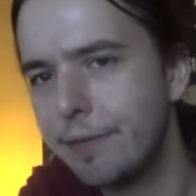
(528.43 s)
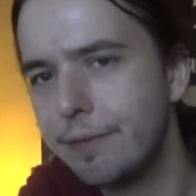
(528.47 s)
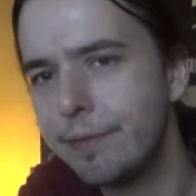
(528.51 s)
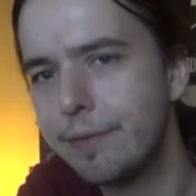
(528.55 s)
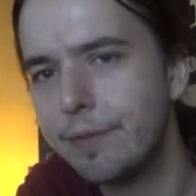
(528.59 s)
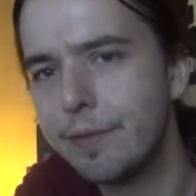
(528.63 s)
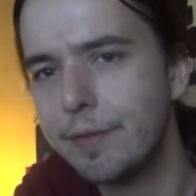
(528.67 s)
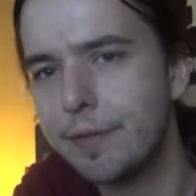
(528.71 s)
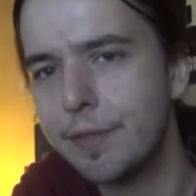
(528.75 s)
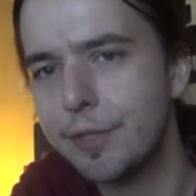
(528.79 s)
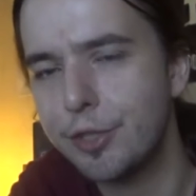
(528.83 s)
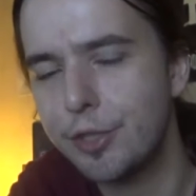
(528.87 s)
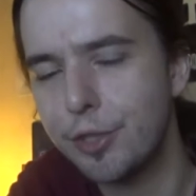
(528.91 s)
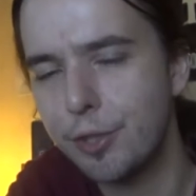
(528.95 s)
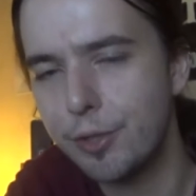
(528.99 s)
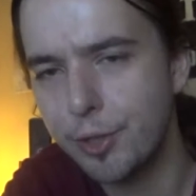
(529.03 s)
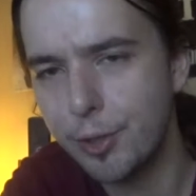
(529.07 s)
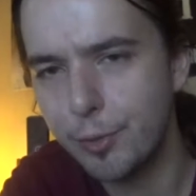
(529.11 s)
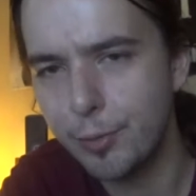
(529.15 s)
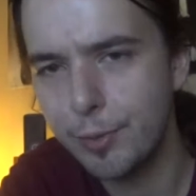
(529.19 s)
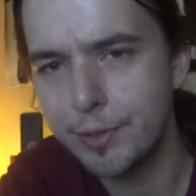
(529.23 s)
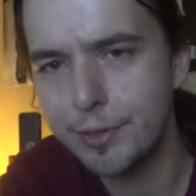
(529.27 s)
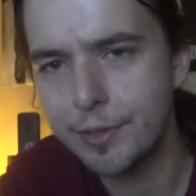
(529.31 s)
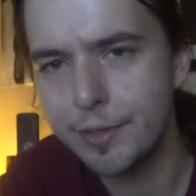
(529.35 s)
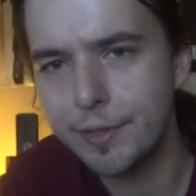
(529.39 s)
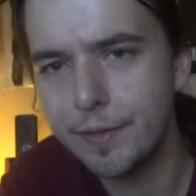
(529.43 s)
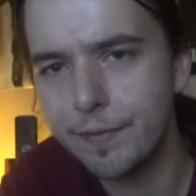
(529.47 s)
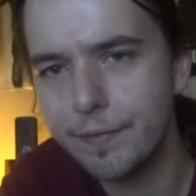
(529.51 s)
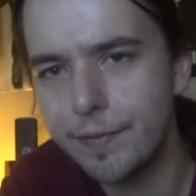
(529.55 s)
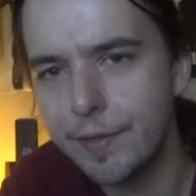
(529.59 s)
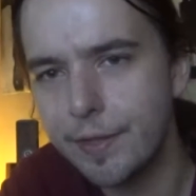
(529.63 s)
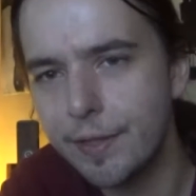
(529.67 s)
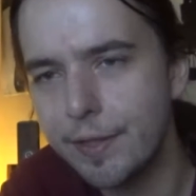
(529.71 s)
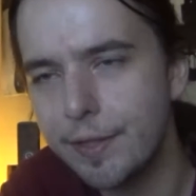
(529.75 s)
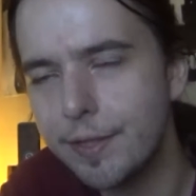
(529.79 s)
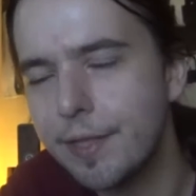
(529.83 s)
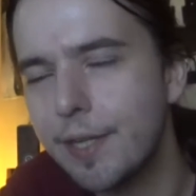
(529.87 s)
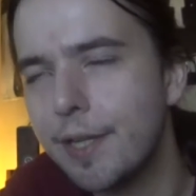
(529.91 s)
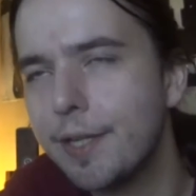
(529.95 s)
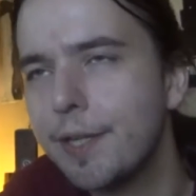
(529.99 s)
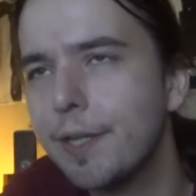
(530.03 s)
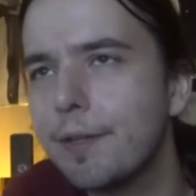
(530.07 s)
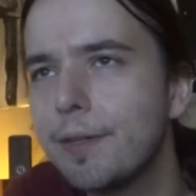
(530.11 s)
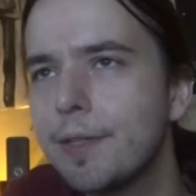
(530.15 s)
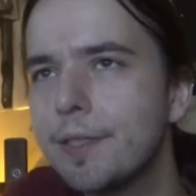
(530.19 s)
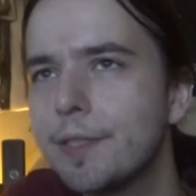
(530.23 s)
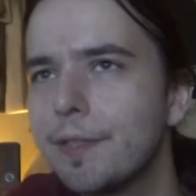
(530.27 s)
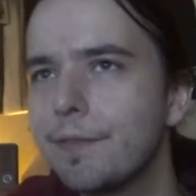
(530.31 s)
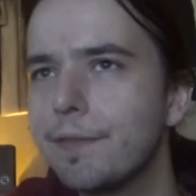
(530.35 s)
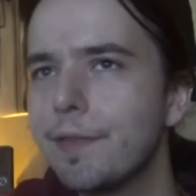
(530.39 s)
If the Joker wasn't a villain, I
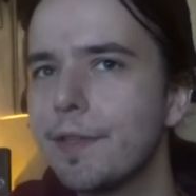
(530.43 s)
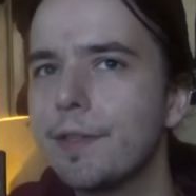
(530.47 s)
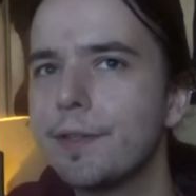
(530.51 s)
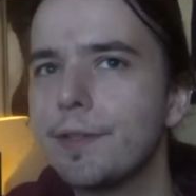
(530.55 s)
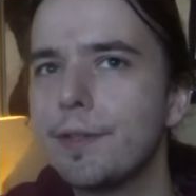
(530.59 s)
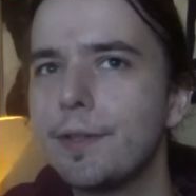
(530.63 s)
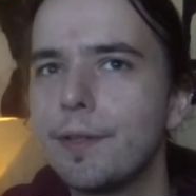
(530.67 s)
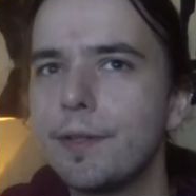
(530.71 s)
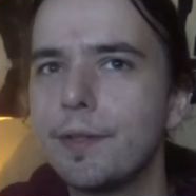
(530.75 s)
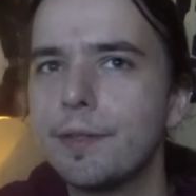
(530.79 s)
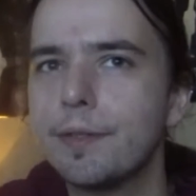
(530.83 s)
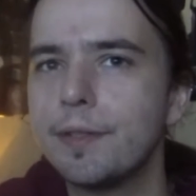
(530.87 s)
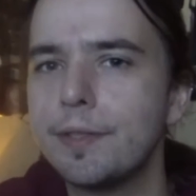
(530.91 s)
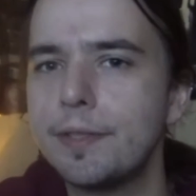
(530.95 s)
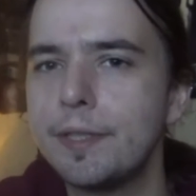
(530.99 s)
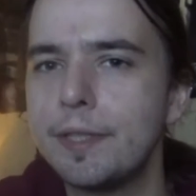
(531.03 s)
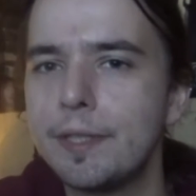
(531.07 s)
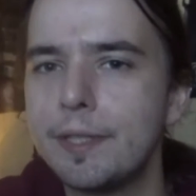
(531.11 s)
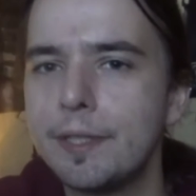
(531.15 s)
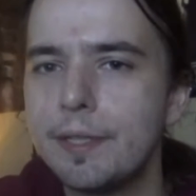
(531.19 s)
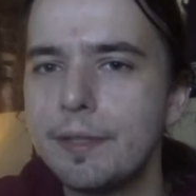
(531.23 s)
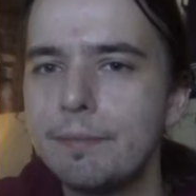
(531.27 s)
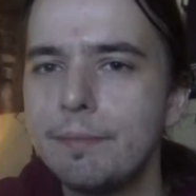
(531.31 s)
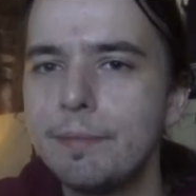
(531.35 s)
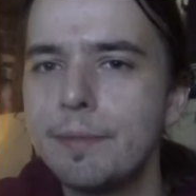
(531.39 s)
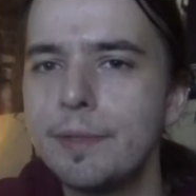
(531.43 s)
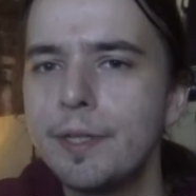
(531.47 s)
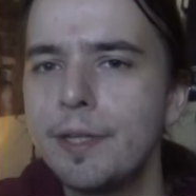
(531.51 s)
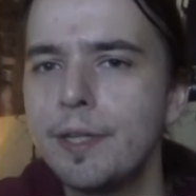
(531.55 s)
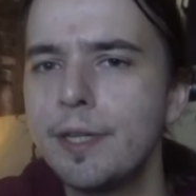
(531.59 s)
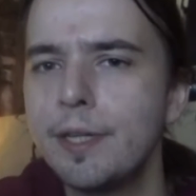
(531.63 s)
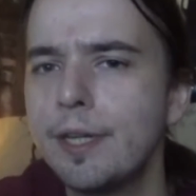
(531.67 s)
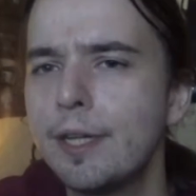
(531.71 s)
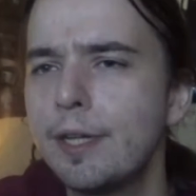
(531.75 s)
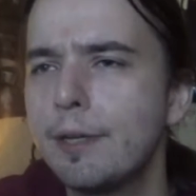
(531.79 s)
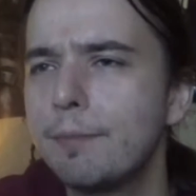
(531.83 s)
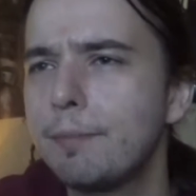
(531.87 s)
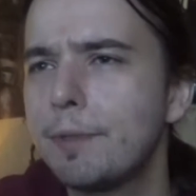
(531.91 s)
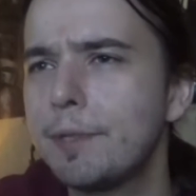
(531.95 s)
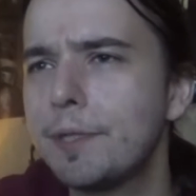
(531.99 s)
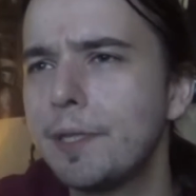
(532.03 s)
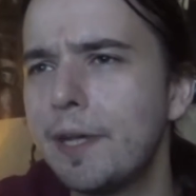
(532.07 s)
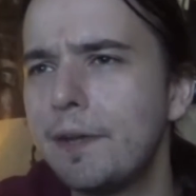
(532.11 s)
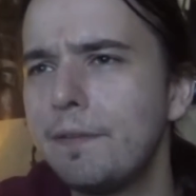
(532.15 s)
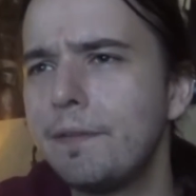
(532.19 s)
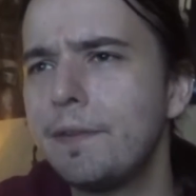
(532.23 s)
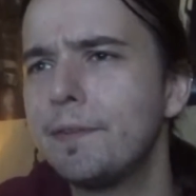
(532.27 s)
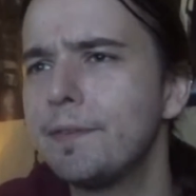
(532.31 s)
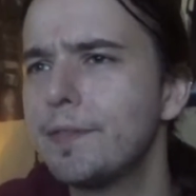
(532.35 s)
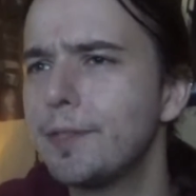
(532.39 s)
know he's the villain all the time, but
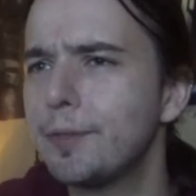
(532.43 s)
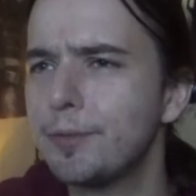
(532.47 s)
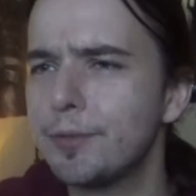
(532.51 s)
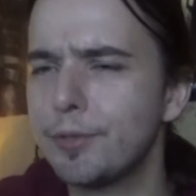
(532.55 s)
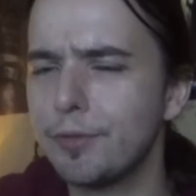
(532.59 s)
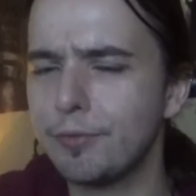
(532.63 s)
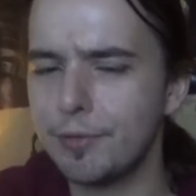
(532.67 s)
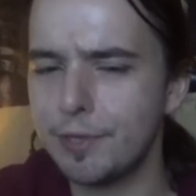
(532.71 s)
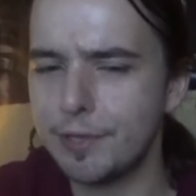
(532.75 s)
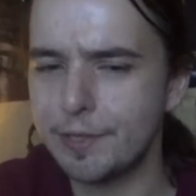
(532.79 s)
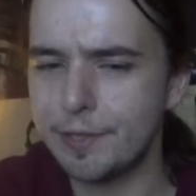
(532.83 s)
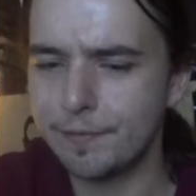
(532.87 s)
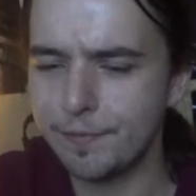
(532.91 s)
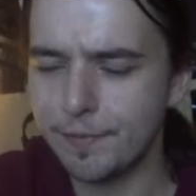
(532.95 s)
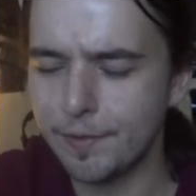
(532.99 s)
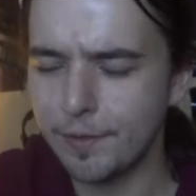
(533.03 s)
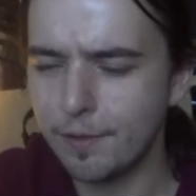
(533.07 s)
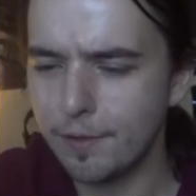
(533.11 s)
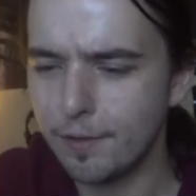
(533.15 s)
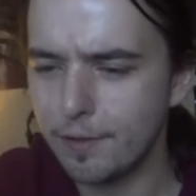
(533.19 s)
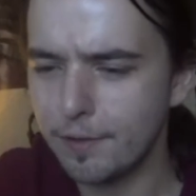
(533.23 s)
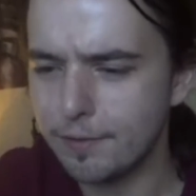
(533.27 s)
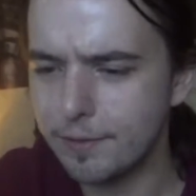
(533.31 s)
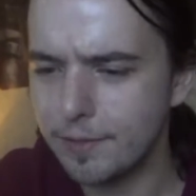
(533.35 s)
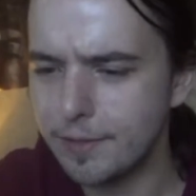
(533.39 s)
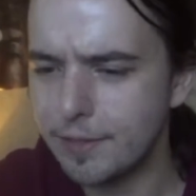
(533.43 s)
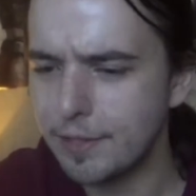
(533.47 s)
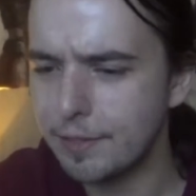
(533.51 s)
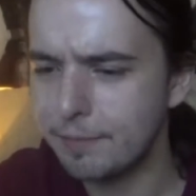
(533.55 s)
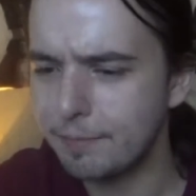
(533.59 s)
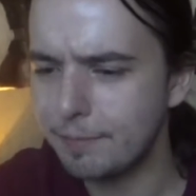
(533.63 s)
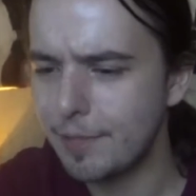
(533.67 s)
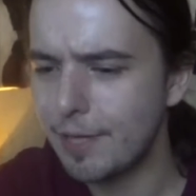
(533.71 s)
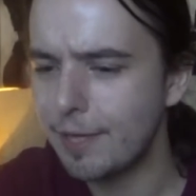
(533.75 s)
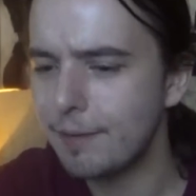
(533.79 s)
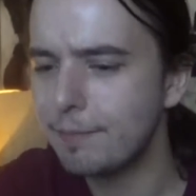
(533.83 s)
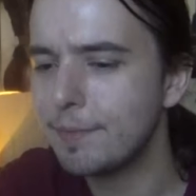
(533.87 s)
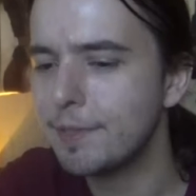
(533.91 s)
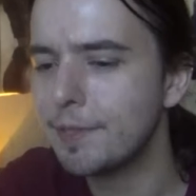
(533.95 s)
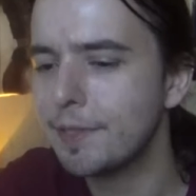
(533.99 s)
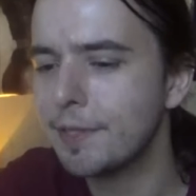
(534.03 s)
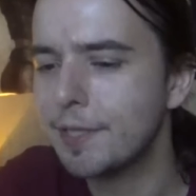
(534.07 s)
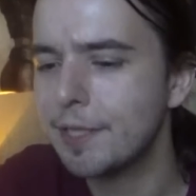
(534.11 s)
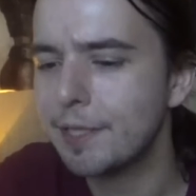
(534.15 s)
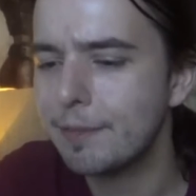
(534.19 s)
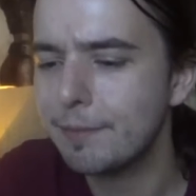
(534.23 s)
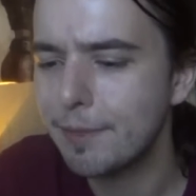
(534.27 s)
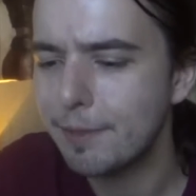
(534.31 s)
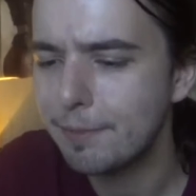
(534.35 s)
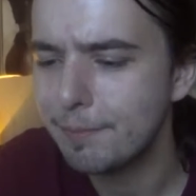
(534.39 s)
if there was a reason for Harley and Batman to
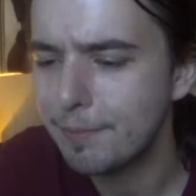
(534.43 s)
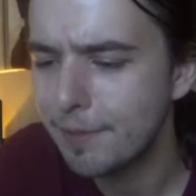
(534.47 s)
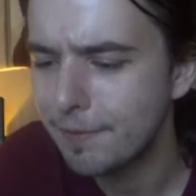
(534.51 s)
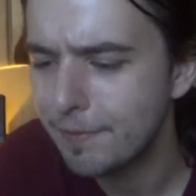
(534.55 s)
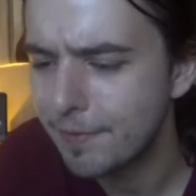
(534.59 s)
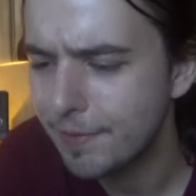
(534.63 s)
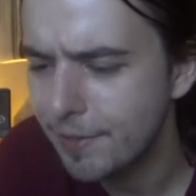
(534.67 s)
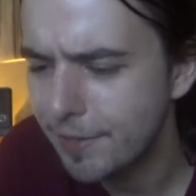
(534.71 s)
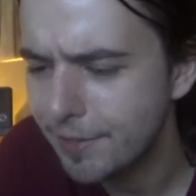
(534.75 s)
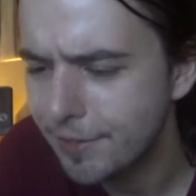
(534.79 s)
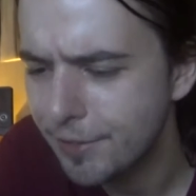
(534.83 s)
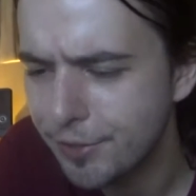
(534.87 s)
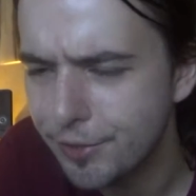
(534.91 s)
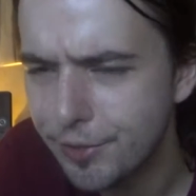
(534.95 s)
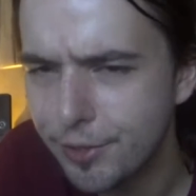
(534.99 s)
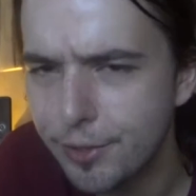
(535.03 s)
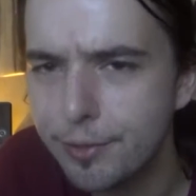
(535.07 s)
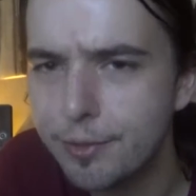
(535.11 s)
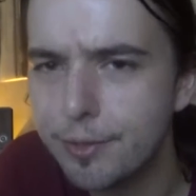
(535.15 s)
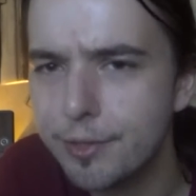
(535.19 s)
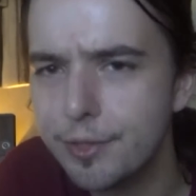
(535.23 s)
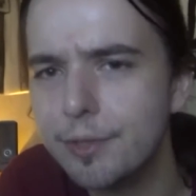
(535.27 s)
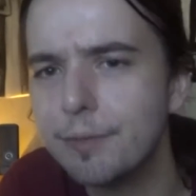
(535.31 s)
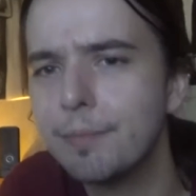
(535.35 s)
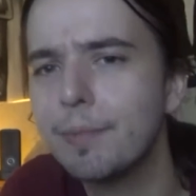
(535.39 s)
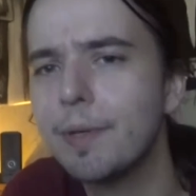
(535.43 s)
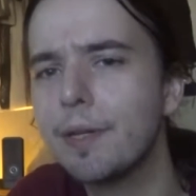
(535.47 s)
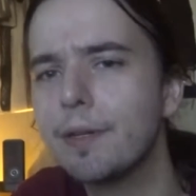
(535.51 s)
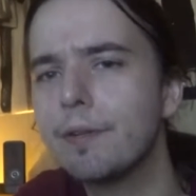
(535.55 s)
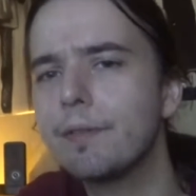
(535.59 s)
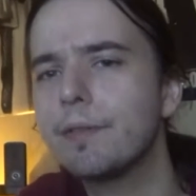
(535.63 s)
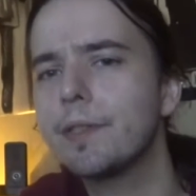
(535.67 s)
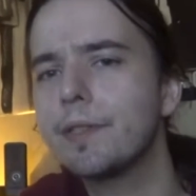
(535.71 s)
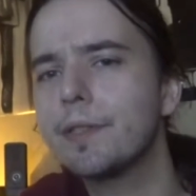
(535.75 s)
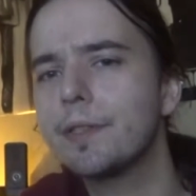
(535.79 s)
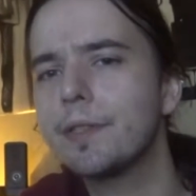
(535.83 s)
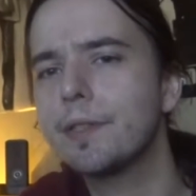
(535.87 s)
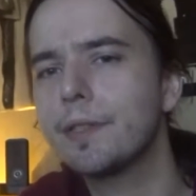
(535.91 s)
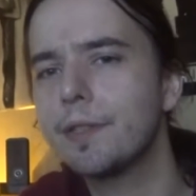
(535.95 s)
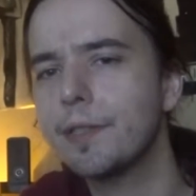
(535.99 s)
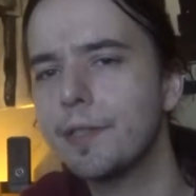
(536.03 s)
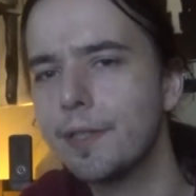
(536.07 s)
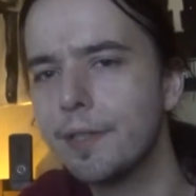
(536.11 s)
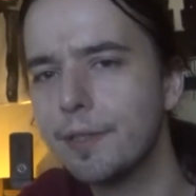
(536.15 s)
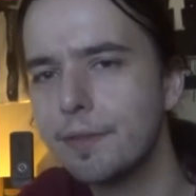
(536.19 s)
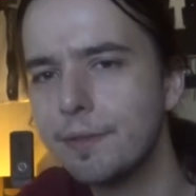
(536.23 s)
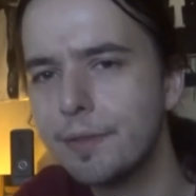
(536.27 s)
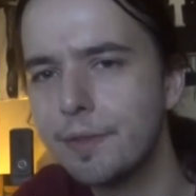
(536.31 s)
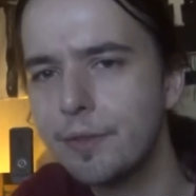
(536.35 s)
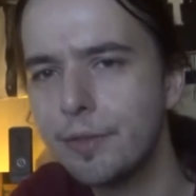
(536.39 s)
team up, I feel like the Joker's a better reason, you
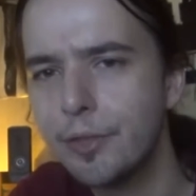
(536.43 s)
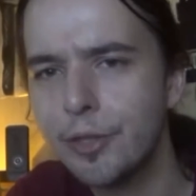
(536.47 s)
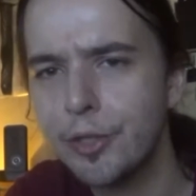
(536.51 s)
know?